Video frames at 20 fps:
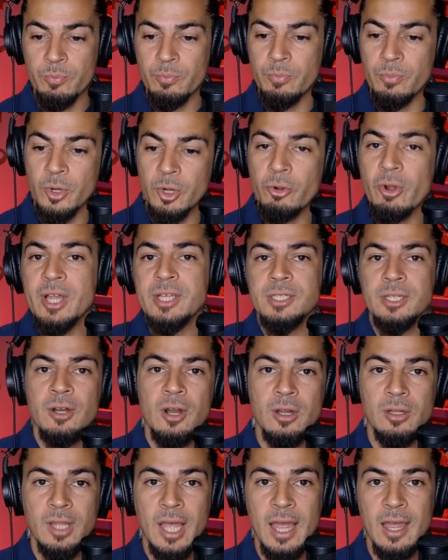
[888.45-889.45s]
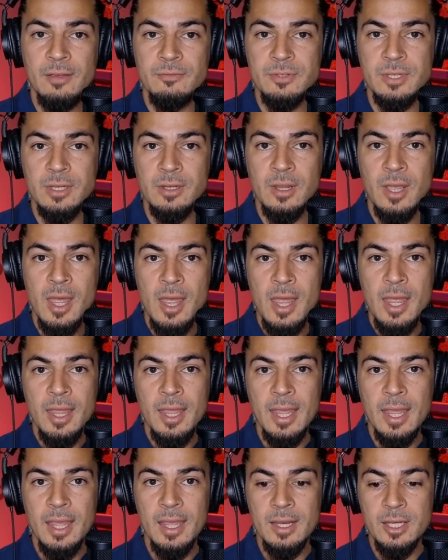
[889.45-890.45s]
progress in our lives
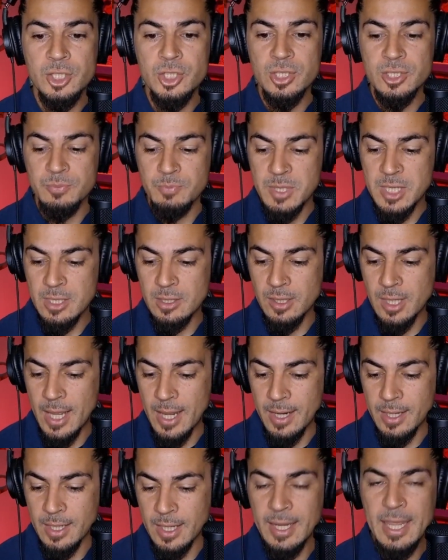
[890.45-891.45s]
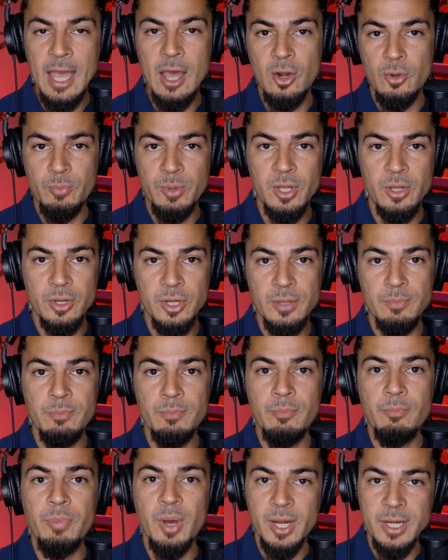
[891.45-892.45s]
and just be like accountability
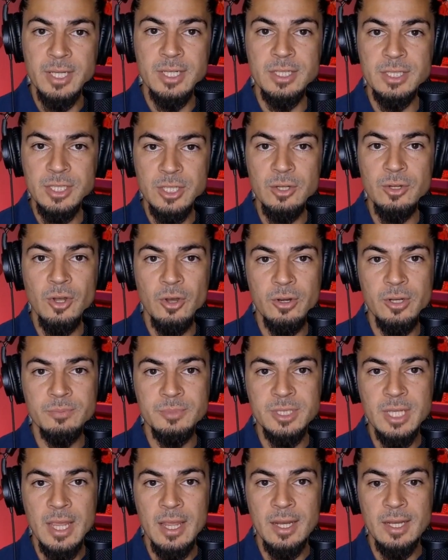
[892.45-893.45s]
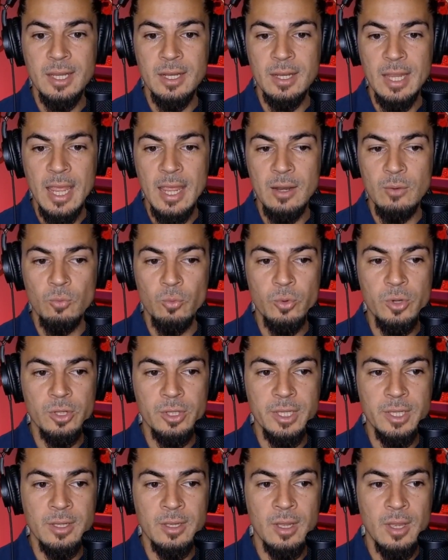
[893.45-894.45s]
buddies. You know what I'm saying? And
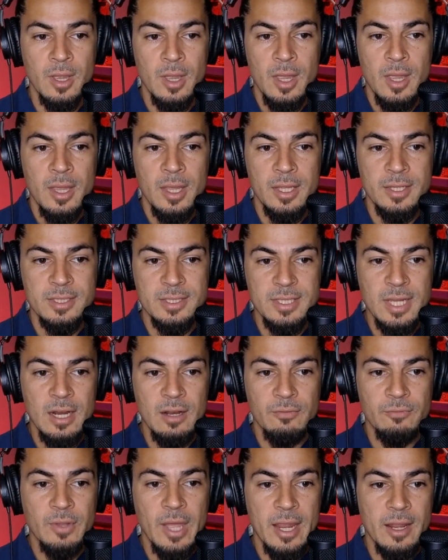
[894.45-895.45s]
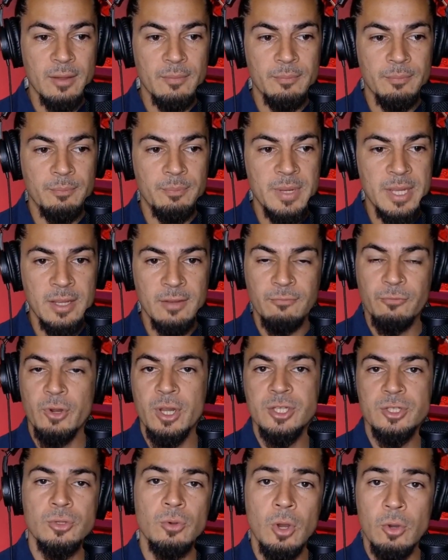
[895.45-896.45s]
really, instead of like being
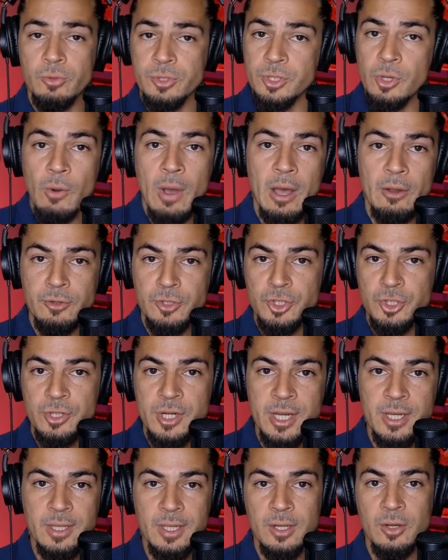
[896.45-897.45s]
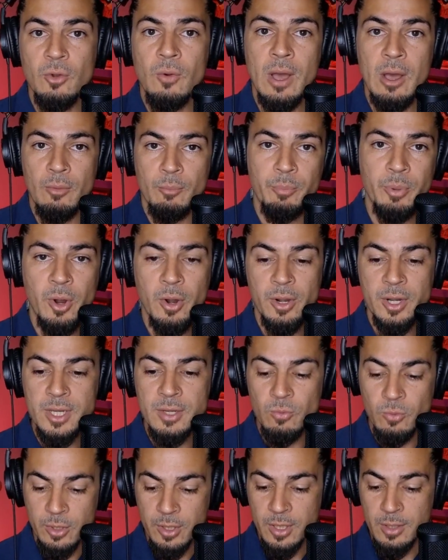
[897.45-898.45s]
friends who always go out and drink and go out and party,
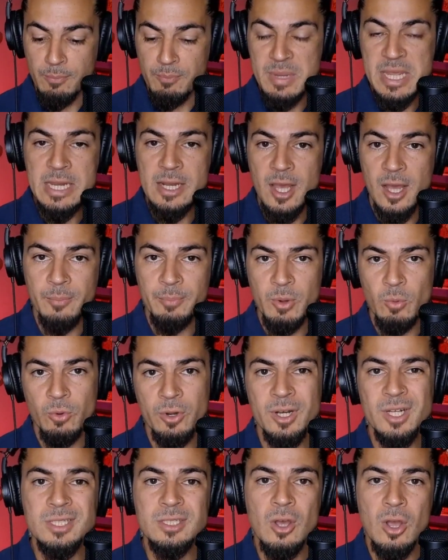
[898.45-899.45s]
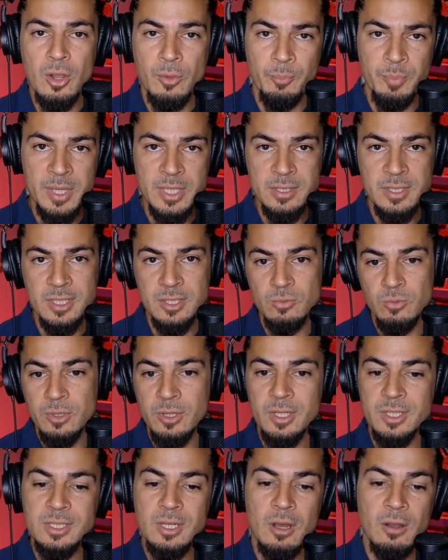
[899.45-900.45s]
we're going to meet up and we're going to talk business. We're
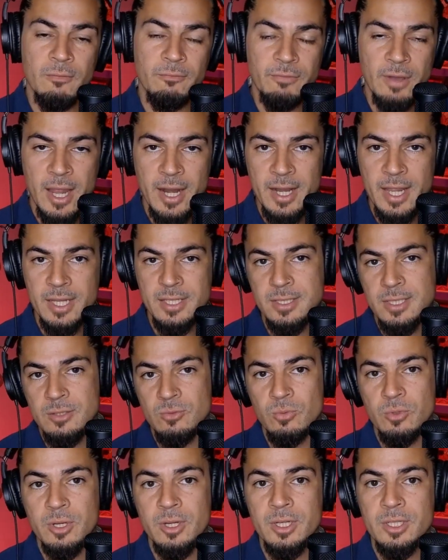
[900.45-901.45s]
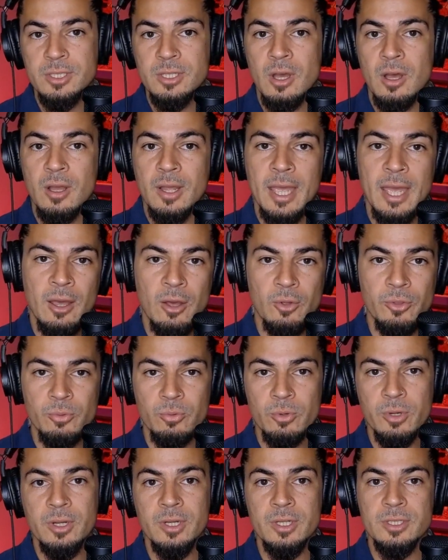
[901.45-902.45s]
going to talk finances. We're going to talk health.
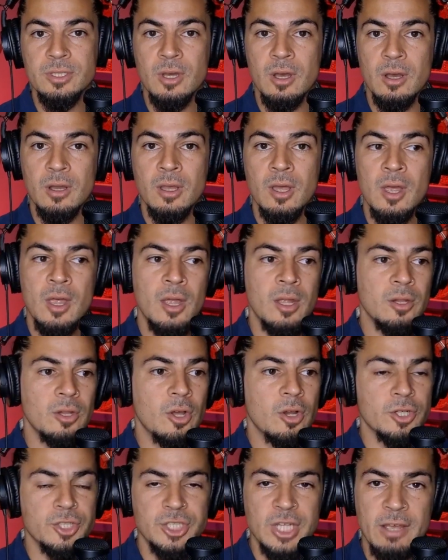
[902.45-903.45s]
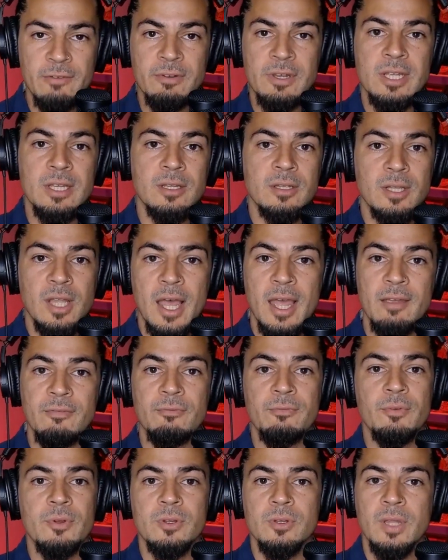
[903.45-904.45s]
to talk longevity,
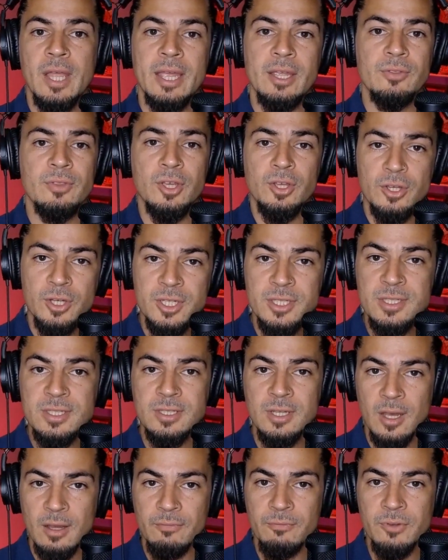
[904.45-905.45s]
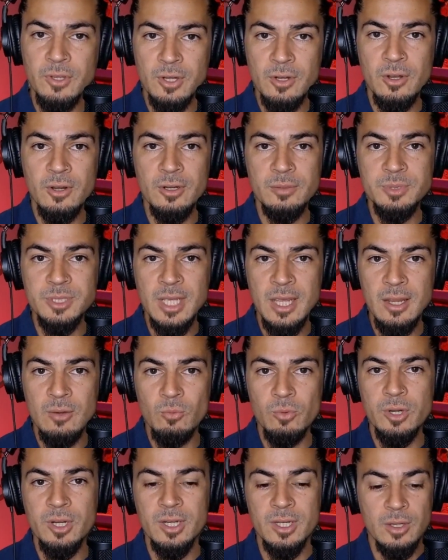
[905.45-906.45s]
life, like the good stuff. You know what I'm saying?
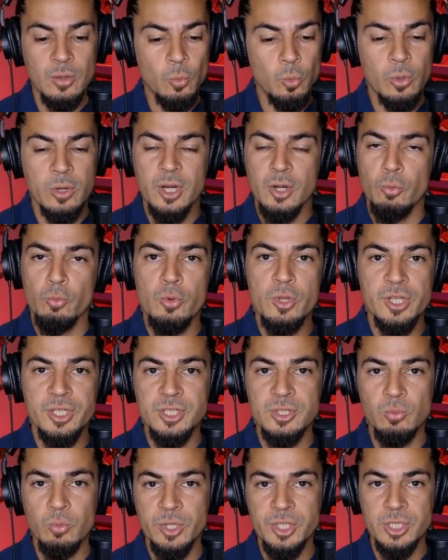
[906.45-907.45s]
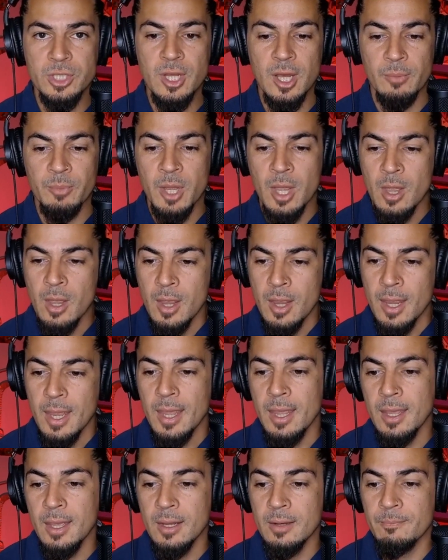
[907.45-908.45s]
We're going to really switch it up.
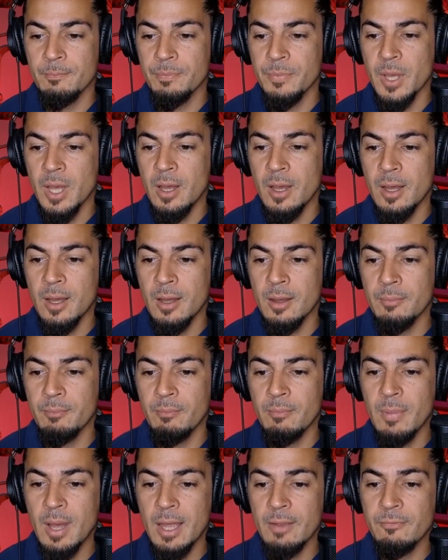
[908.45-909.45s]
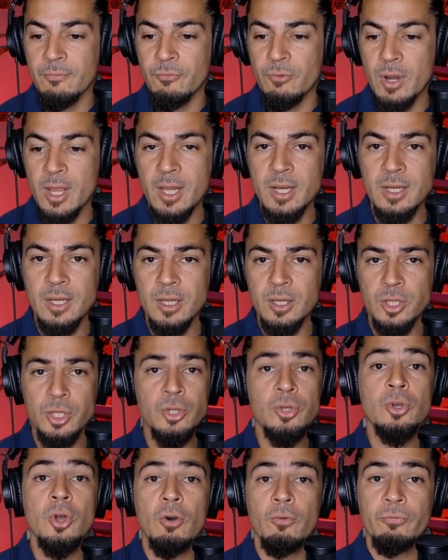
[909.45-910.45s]
And my friend
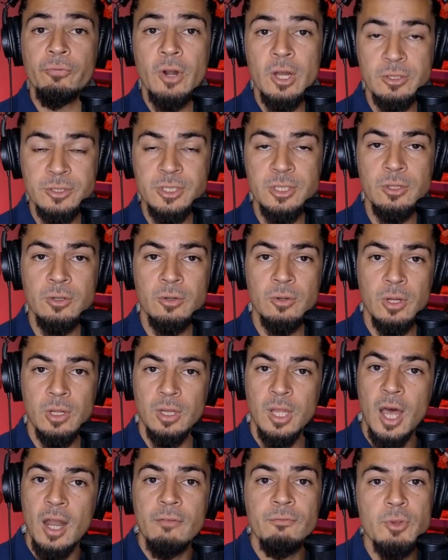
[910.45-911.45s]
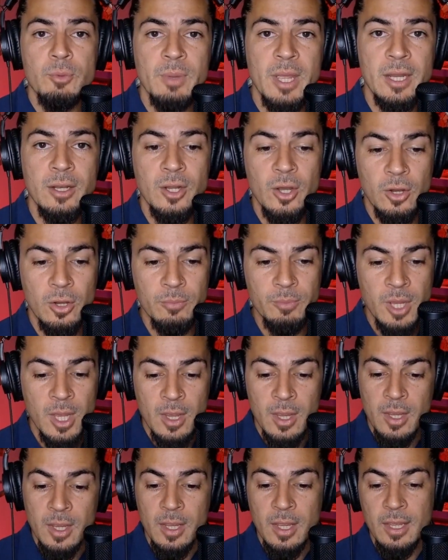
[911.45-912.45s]
Hugo Frausto, a lot of you may know him.
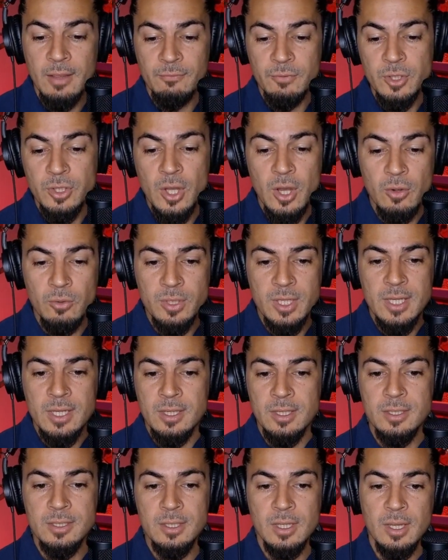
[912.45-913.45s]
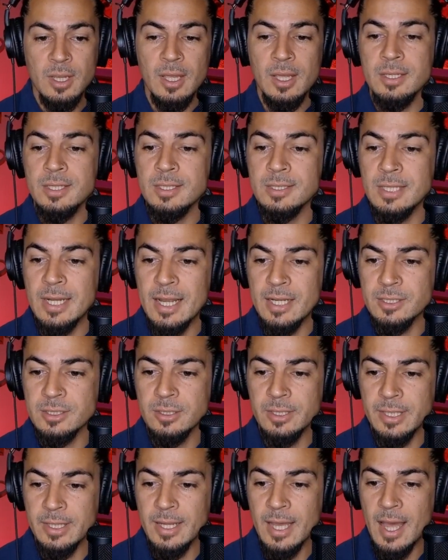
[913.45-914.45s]
If you don't, he's an
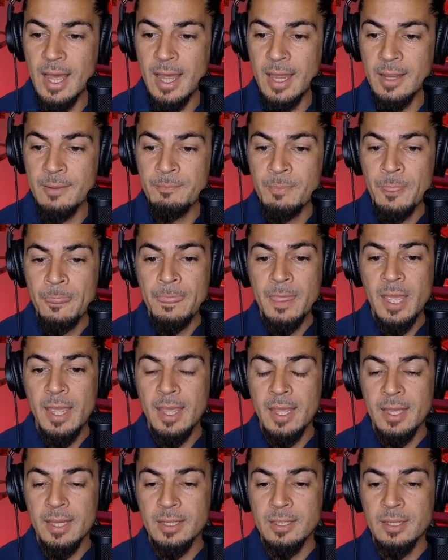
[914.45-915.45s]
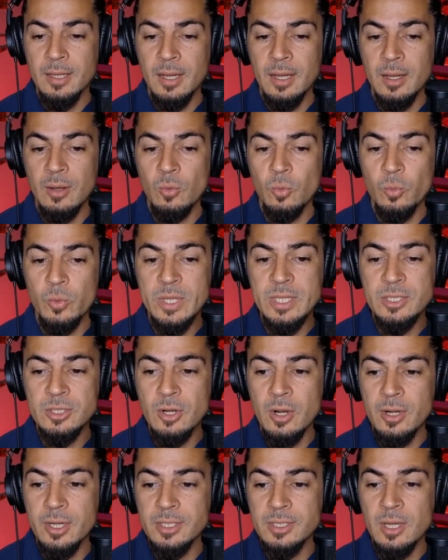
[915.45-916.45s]
excellent guy. And we
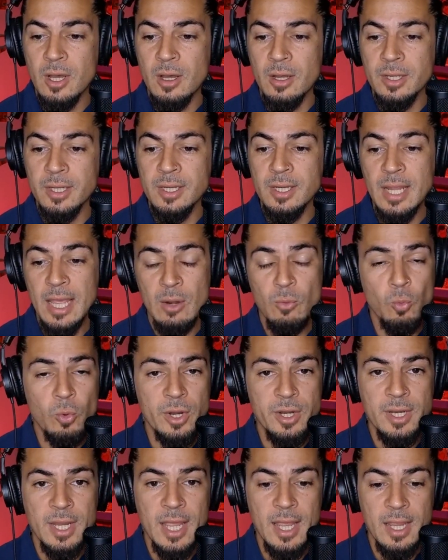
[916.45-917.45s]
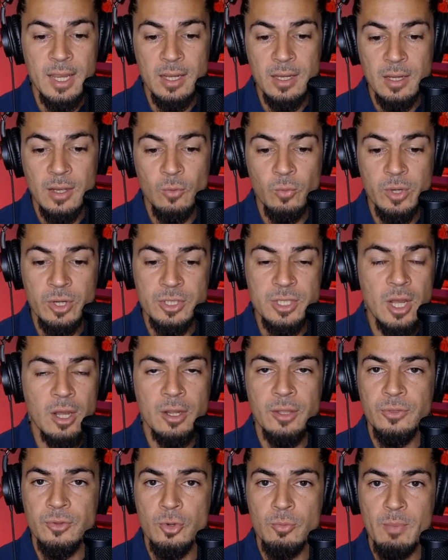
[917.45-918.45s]
started talking, and one day we were
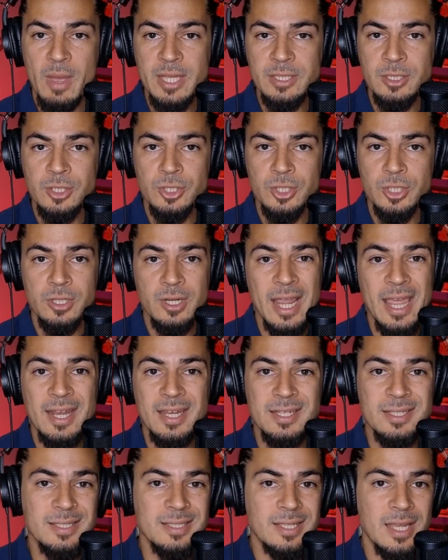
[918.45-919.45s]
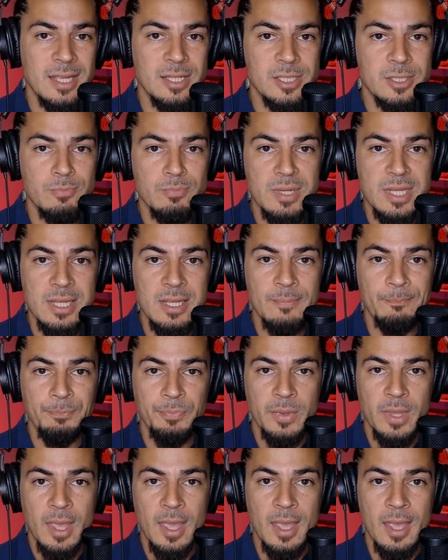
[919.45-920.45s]
talking through Messenger, and he sends me
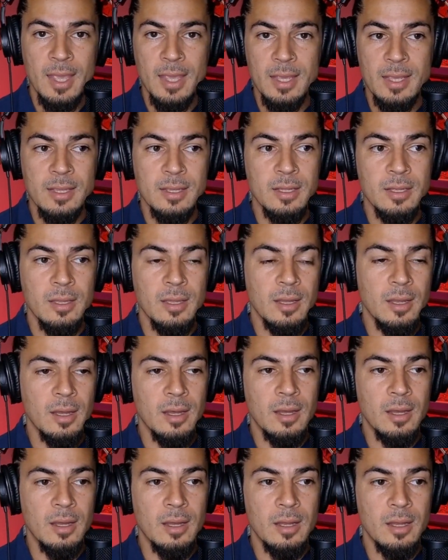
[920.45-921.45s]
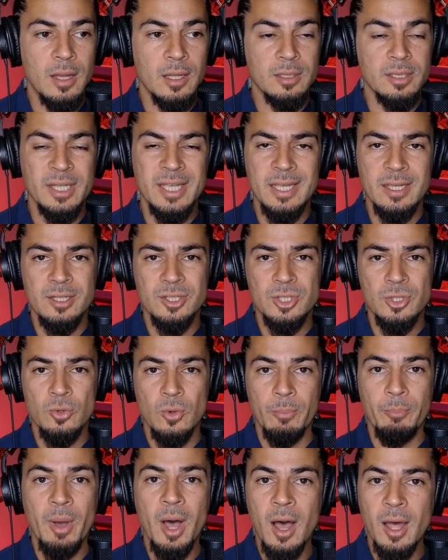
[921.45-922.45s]
a link to
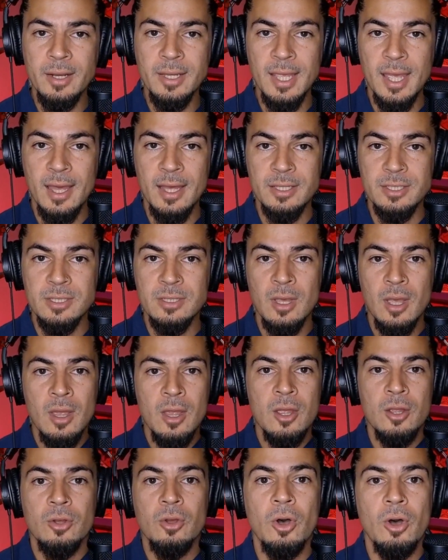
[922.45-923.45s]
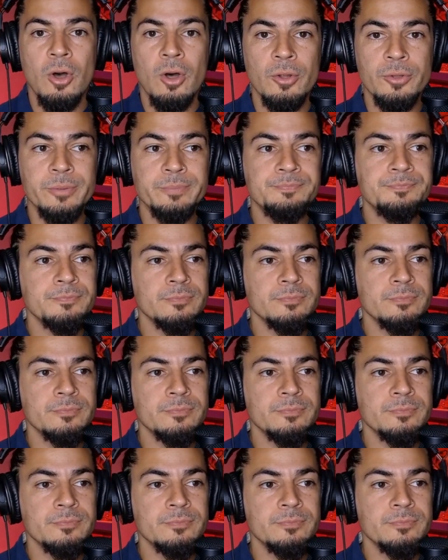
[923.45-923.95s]
a podcast called